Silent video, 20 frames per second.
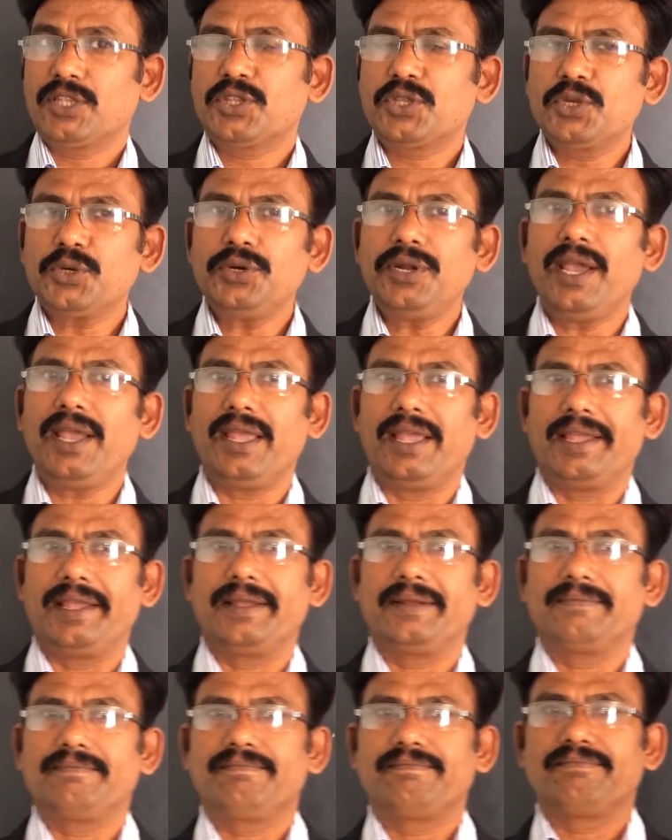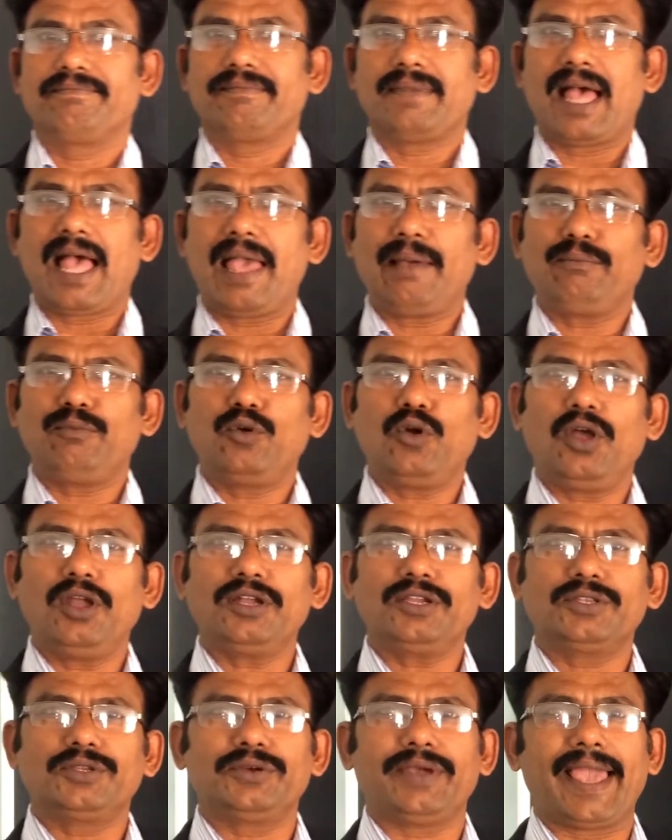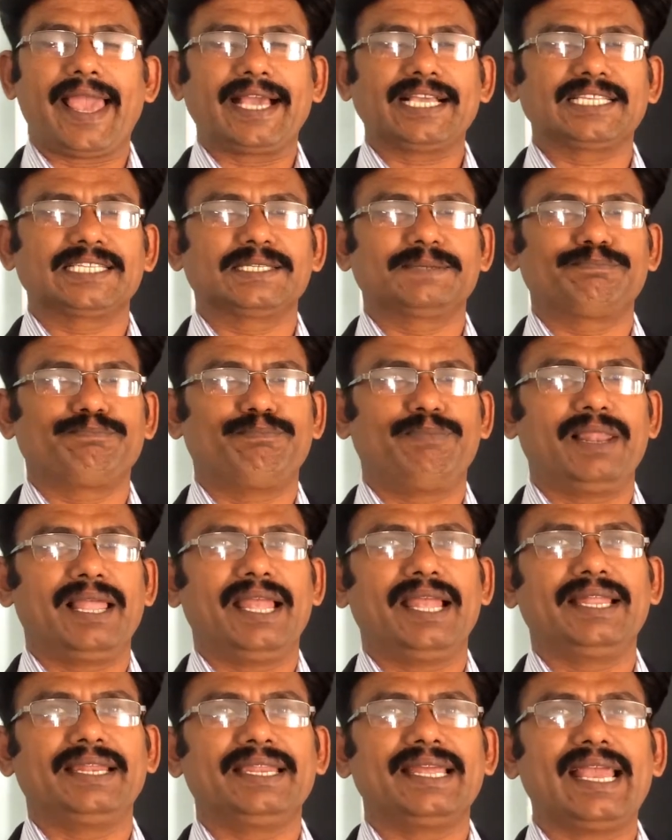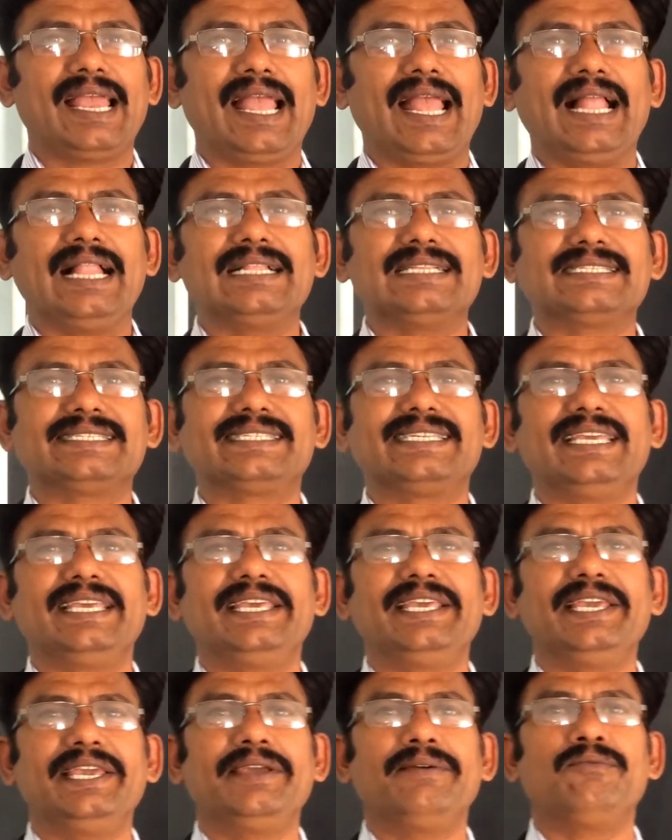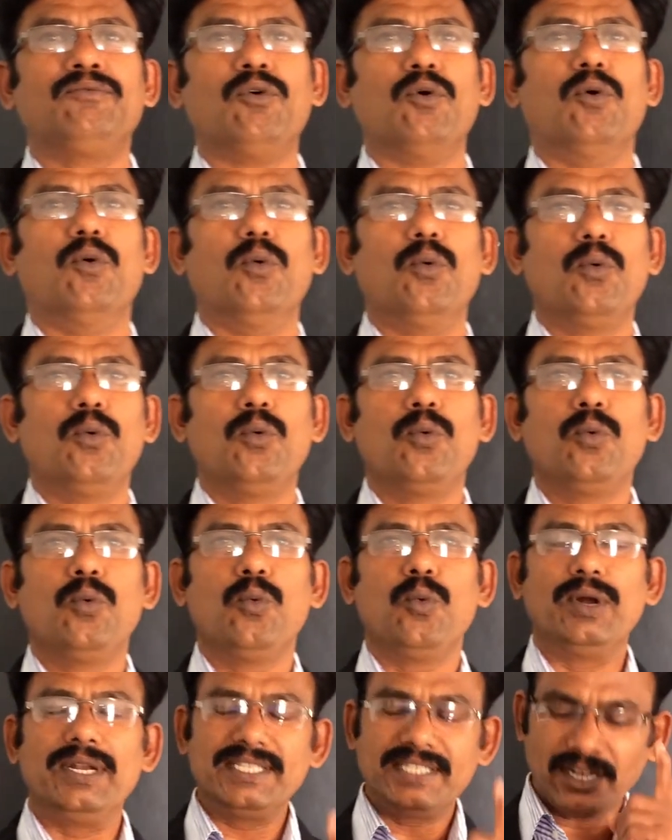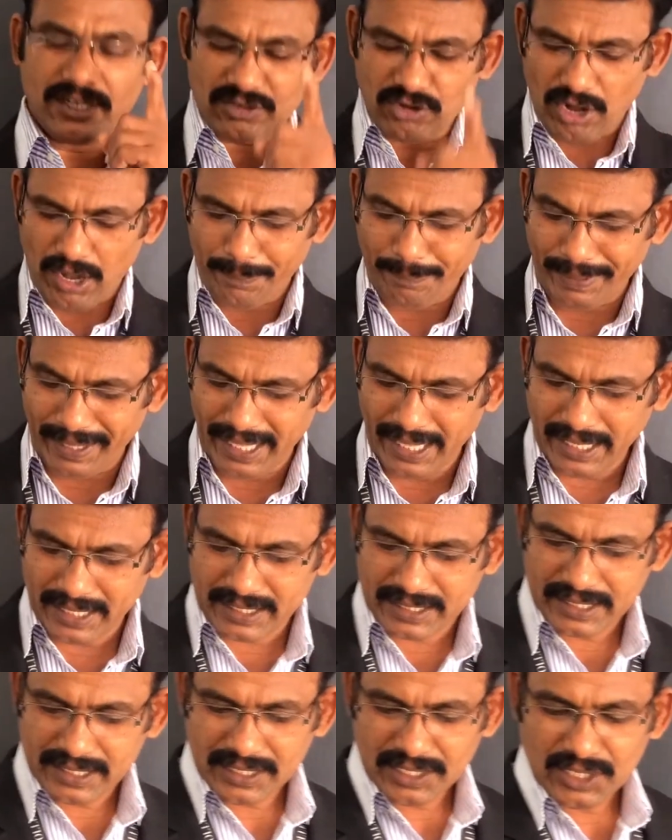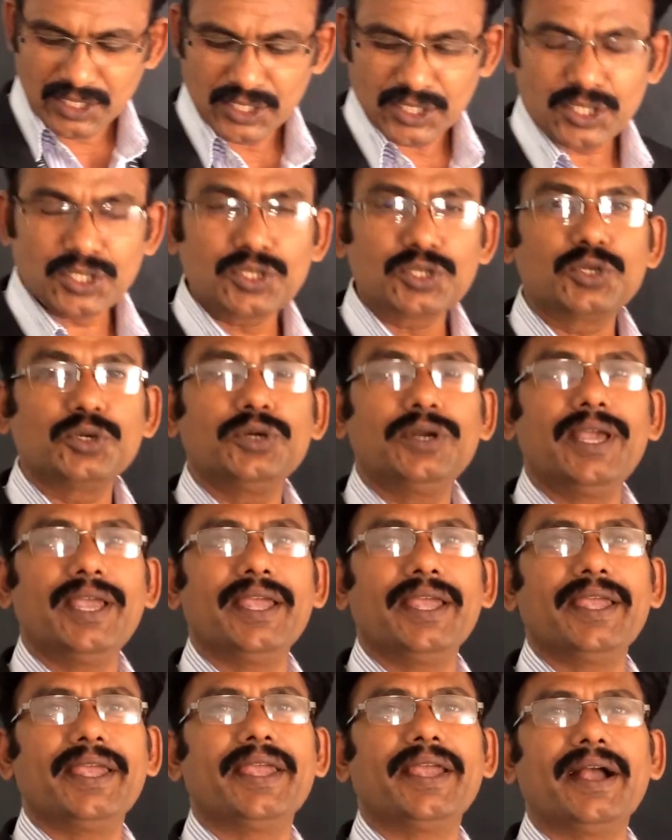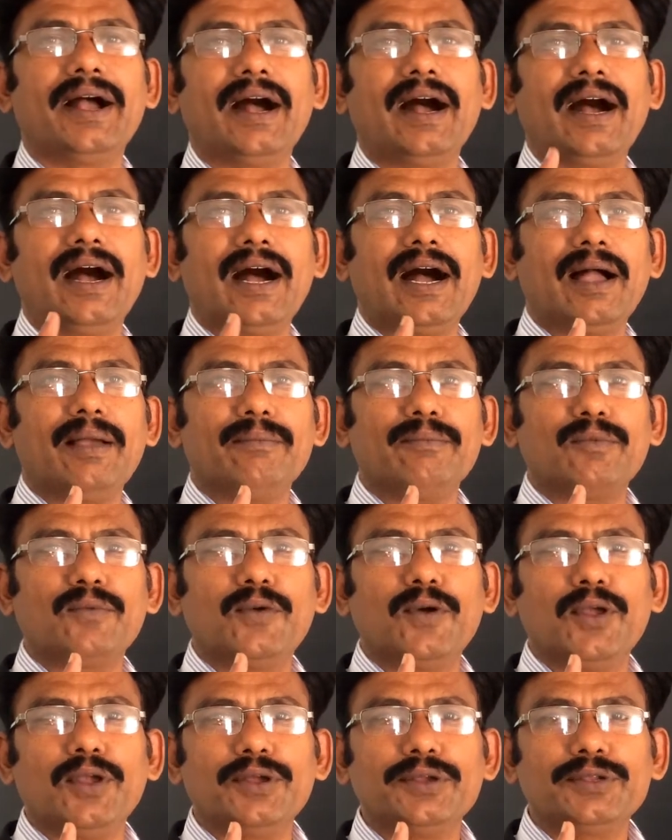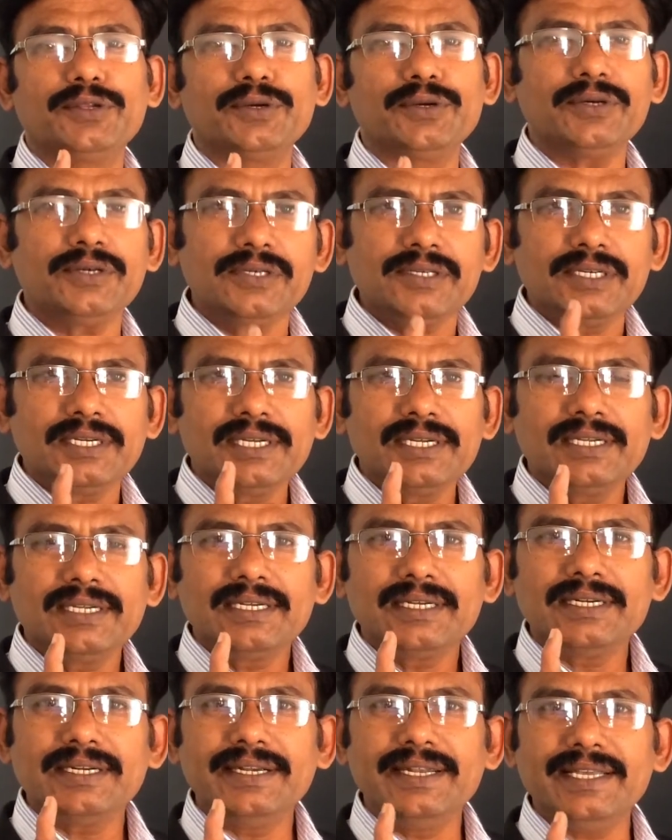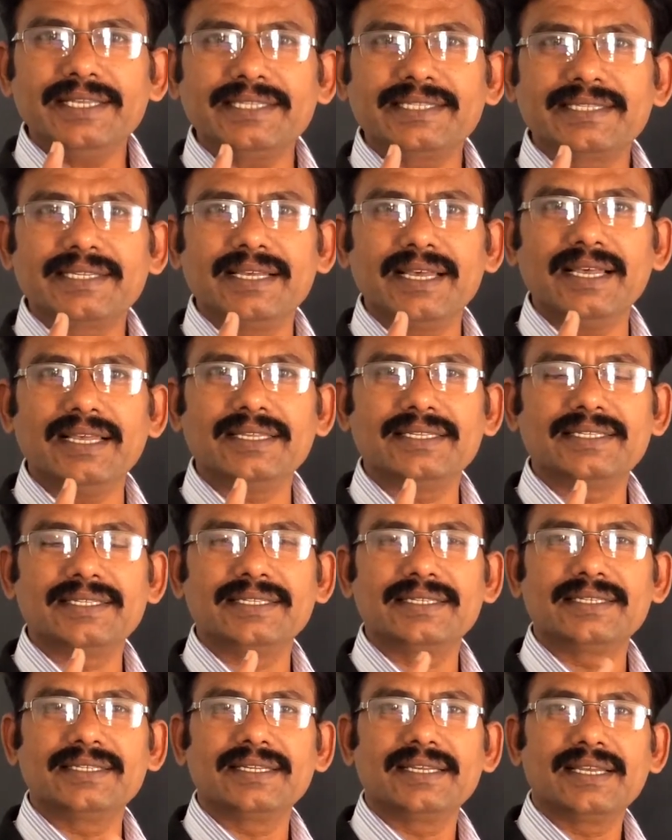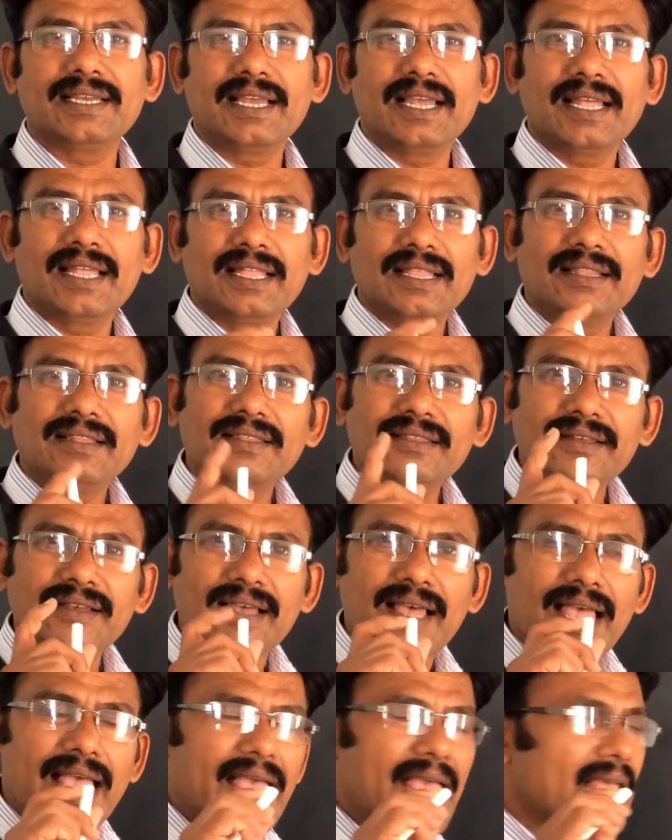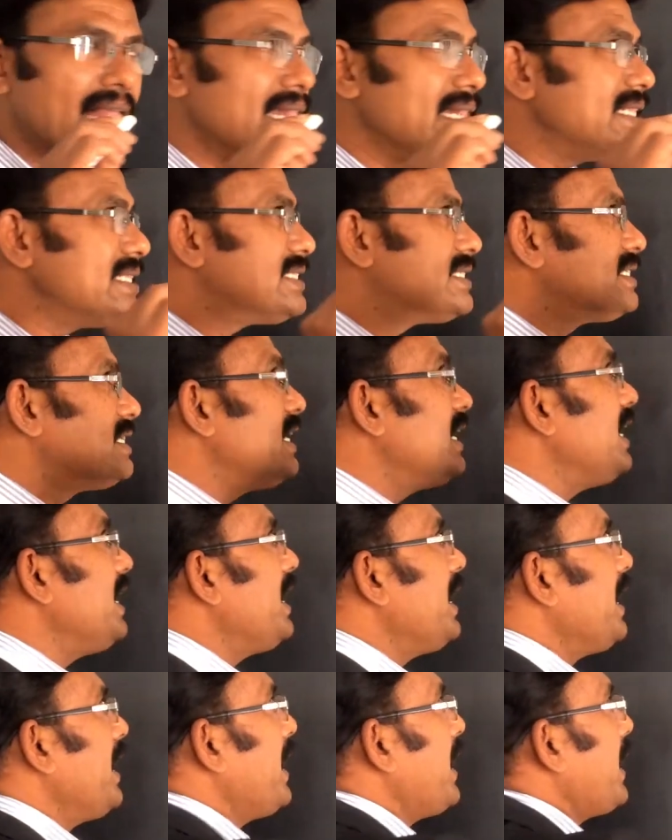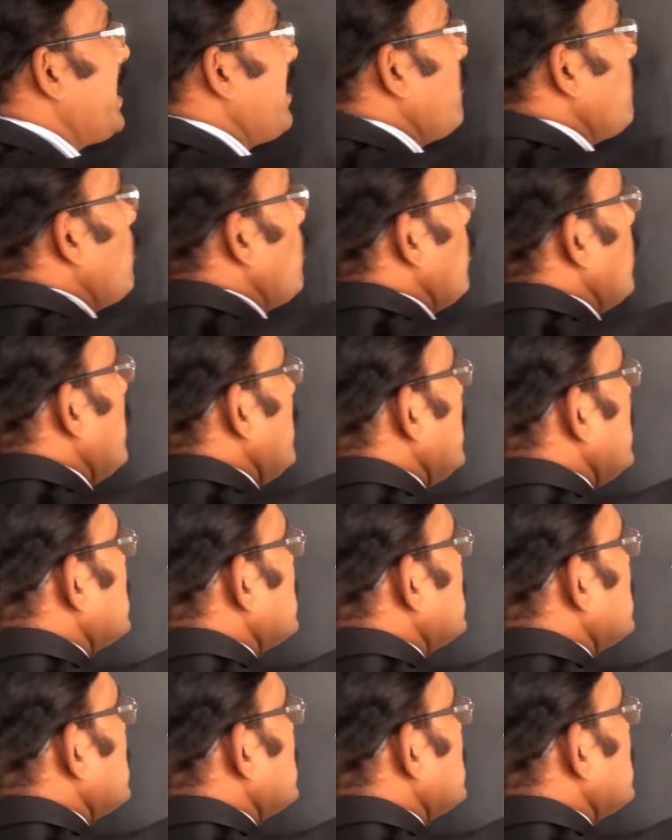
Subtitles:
Today, I am going to explain LCAO. What is the topic? Today, I am going to discuss the LCAO.